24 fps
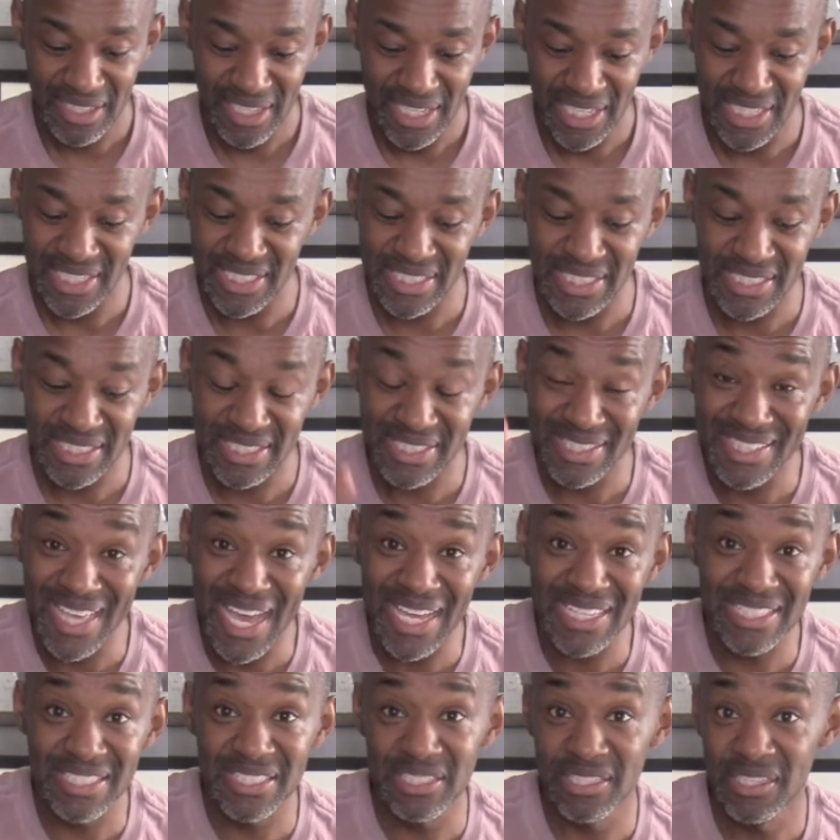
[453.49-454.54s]
And he says,
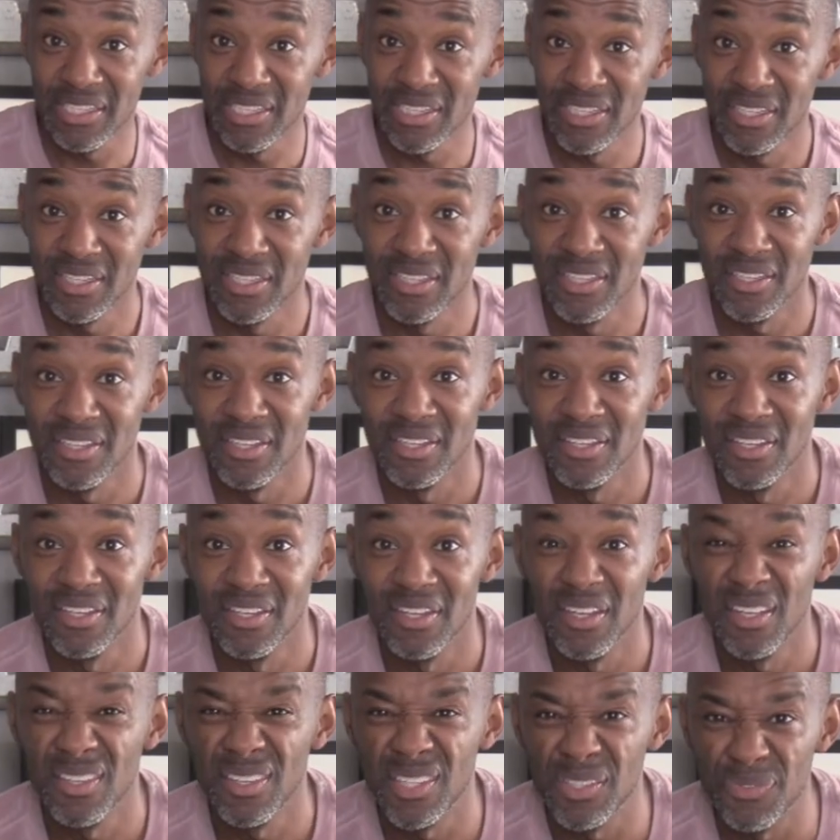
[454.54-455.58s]
That's
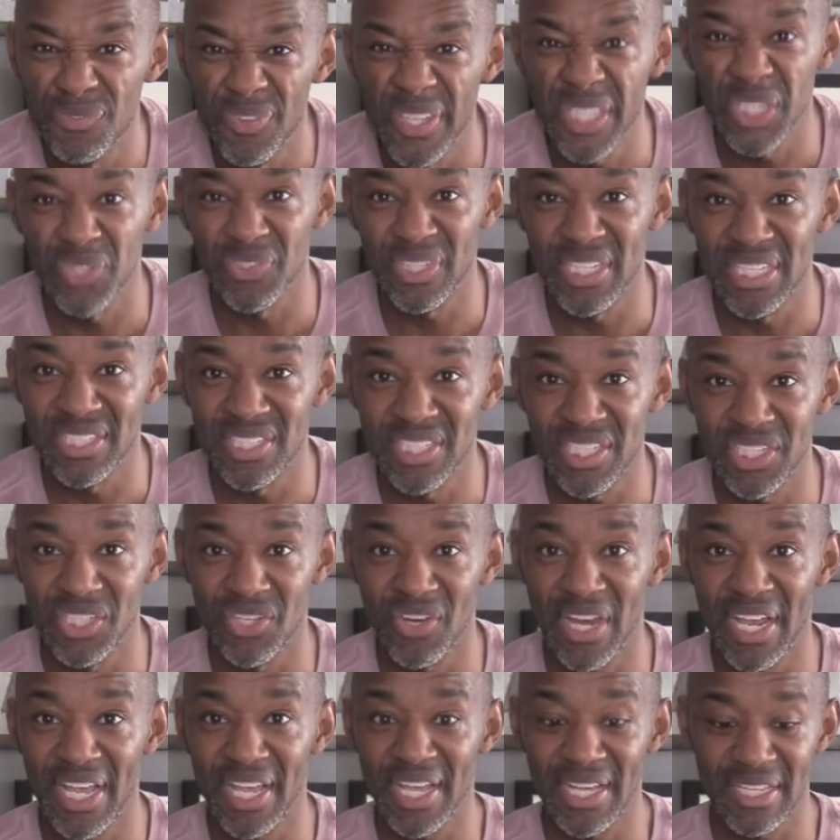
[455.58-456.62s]
the victory that's in
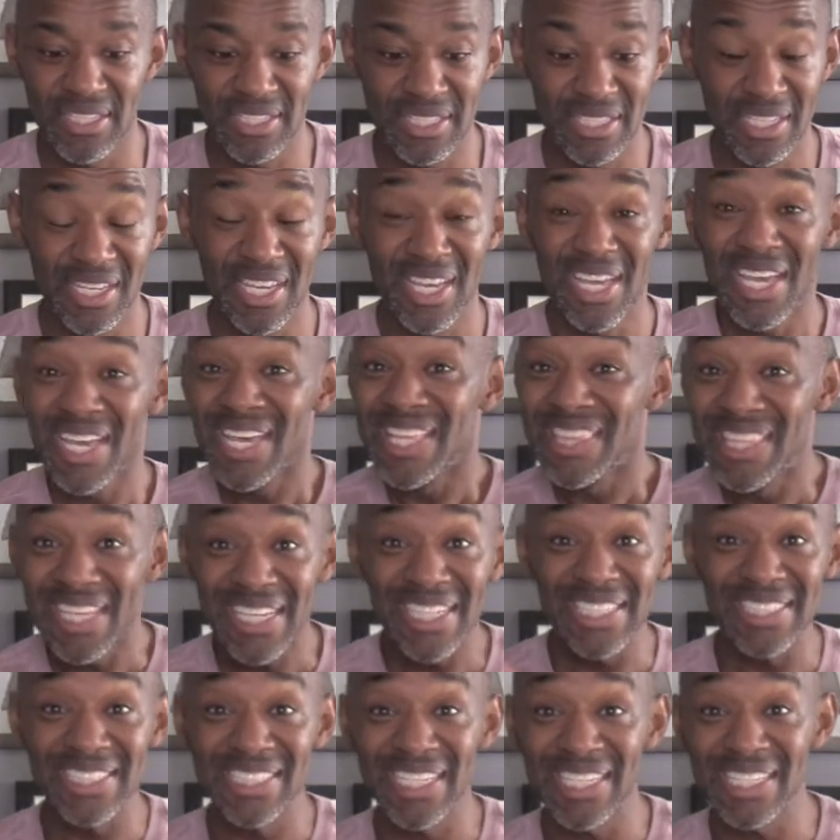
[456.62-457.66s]
your hands.
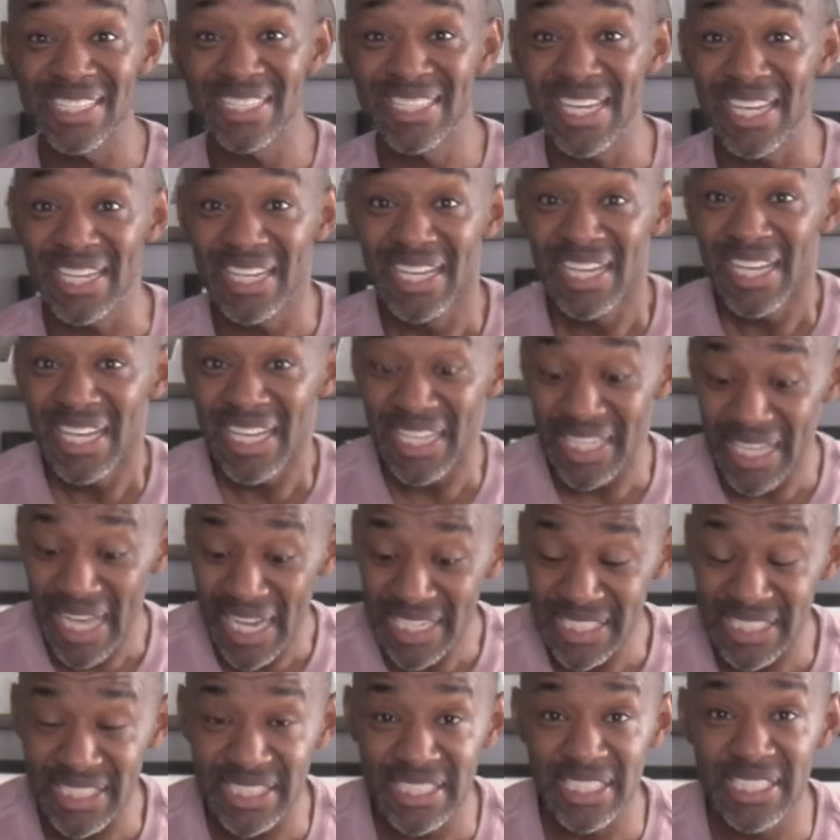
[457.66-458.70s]
Then it says that
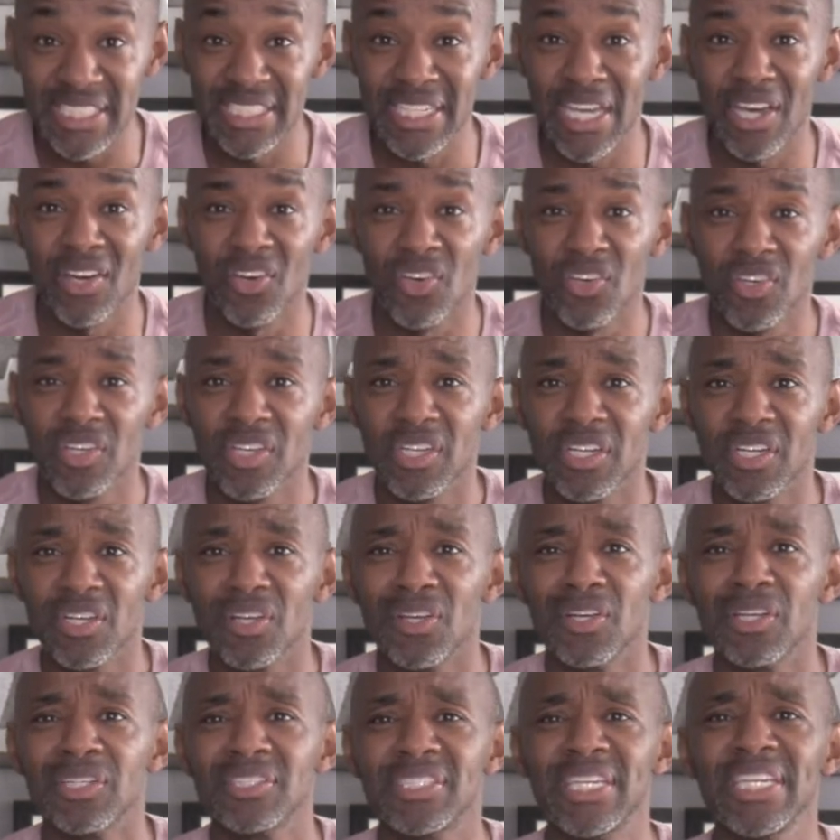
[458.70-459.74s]
Elisha says, Now
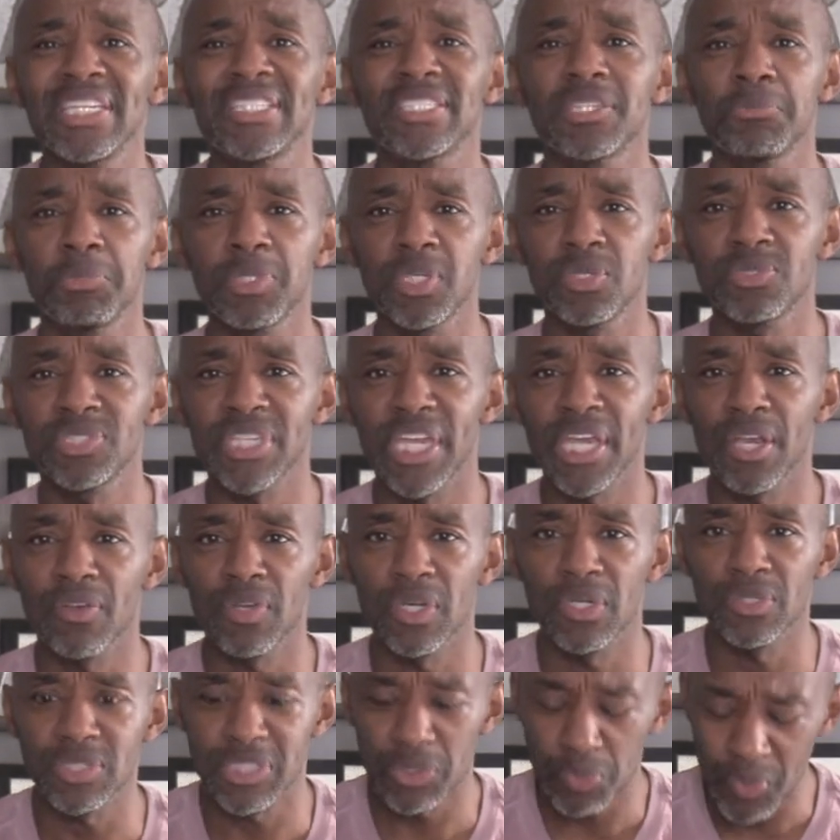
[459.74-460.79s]
take some of those
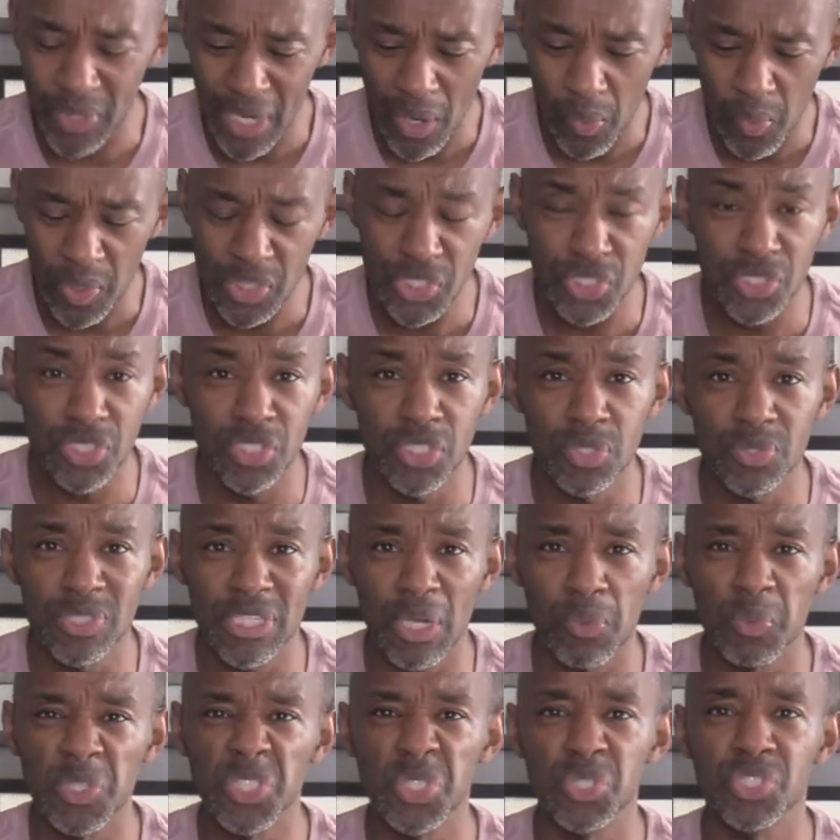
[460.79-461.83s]
arrows, and what I want you to do is
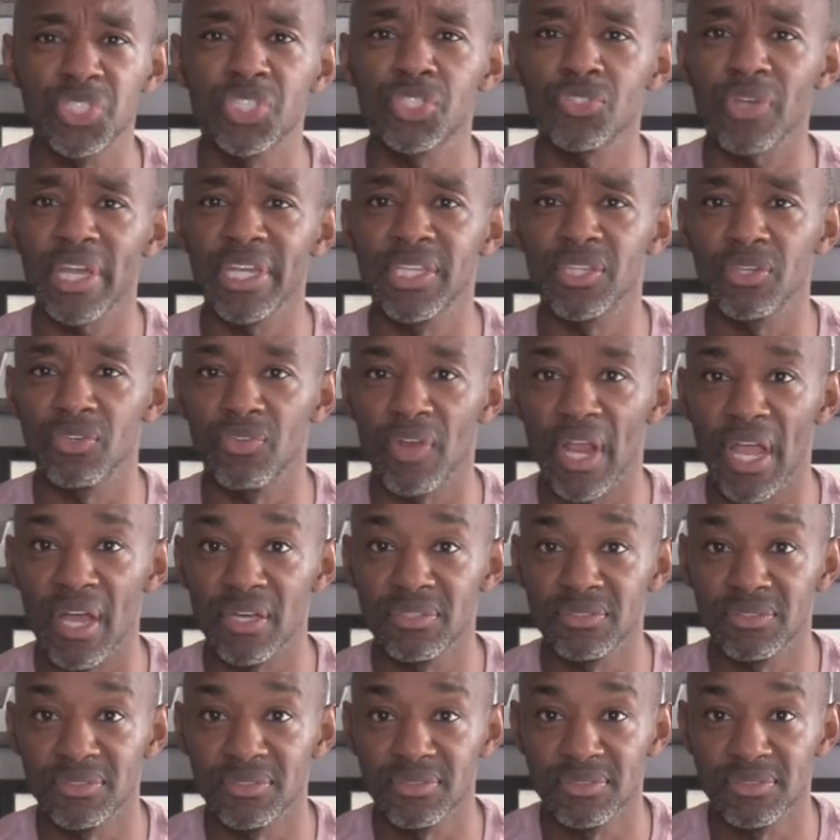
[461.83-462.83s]
I want you to strike the ground.